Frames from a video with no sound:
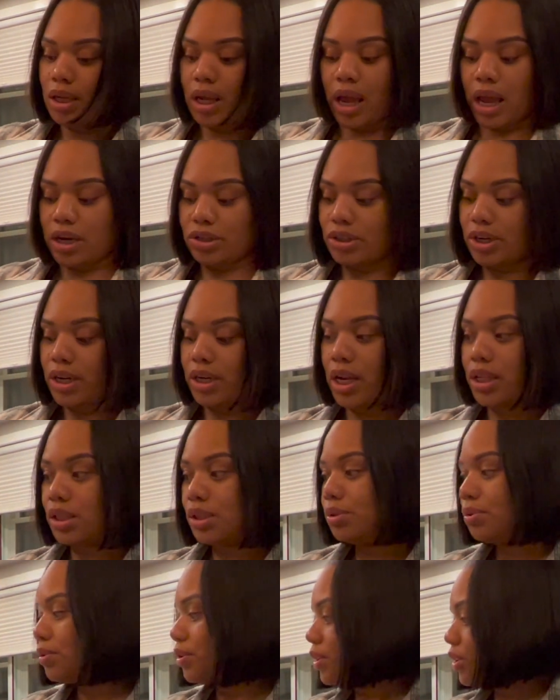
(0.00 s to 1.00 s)
I try not to
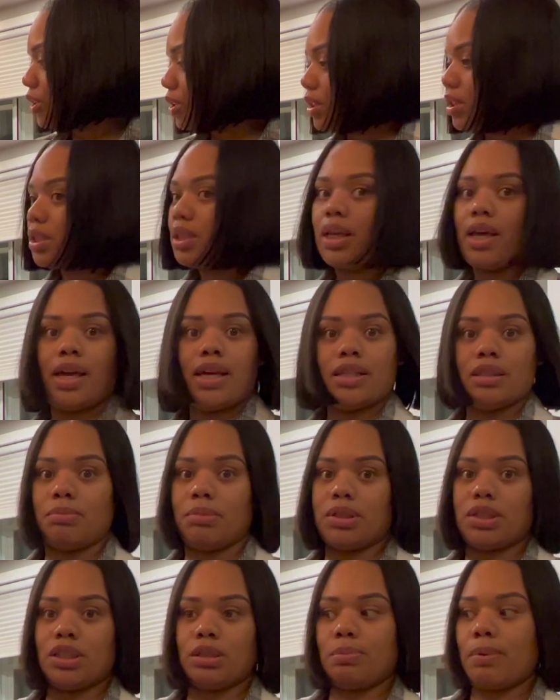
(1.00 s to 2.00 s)
do dishes as
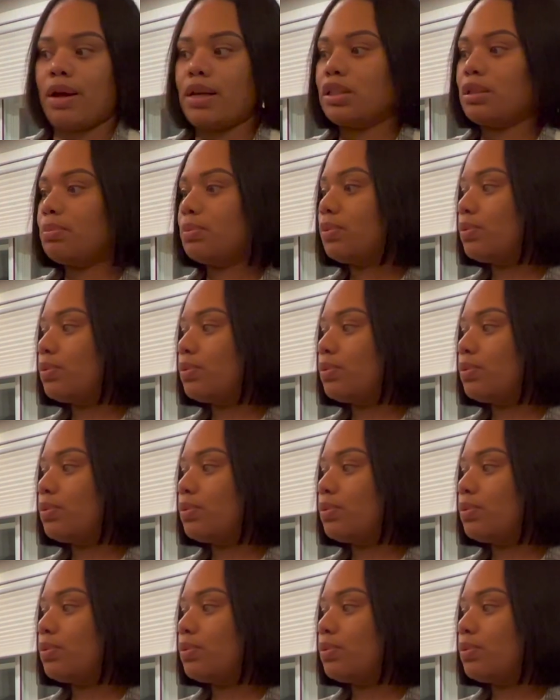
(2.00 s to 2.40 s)
much as possible.